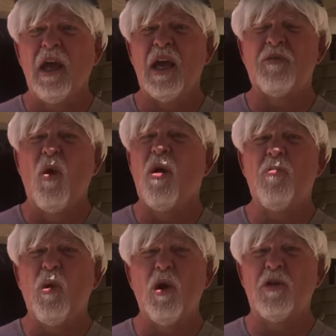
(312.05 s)
It's more
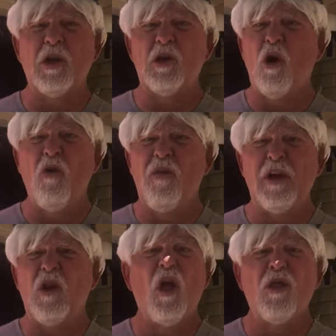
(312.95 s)
important than
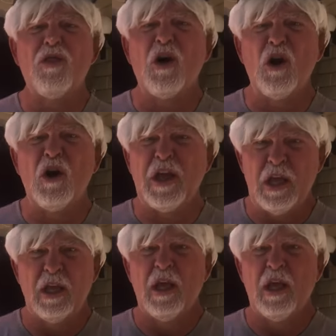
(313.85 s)
COVID-30.